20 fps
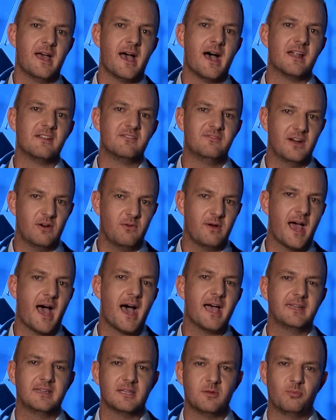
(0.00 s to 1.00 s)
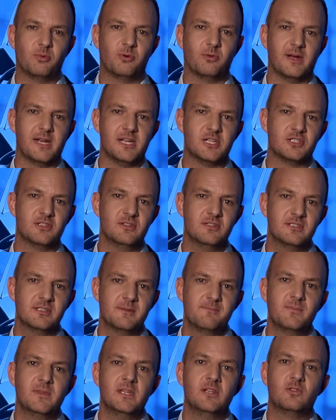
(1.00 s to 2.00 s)
at very high temperatures
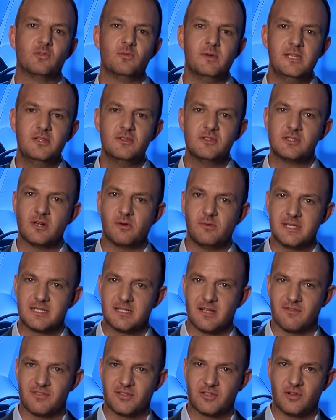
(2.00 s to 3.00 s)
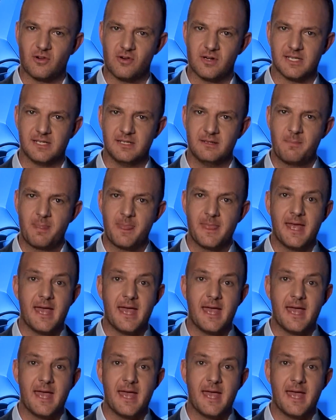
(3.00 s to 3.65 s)
to reduce the risk of scalding